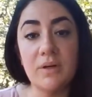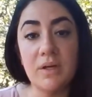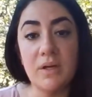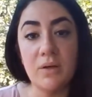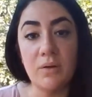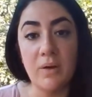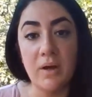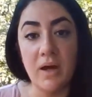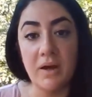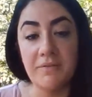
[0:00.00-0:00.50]
You
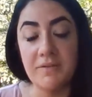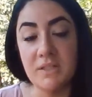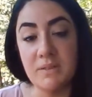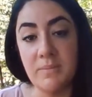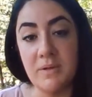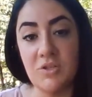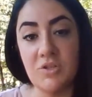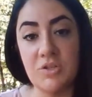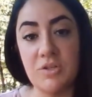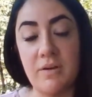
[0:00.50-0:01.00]
don't have as
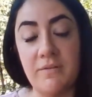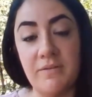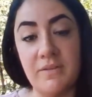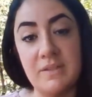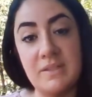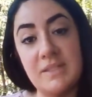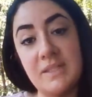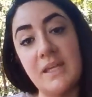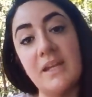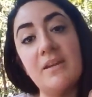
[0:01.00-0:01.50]
much of
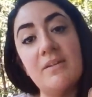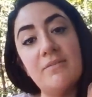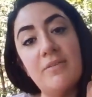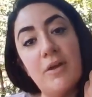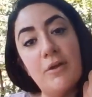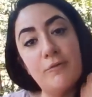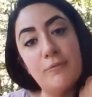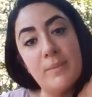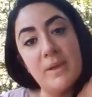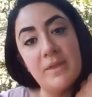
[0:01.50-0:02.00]
the skin
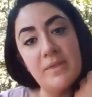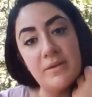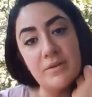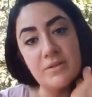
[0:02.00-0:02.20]
involvement.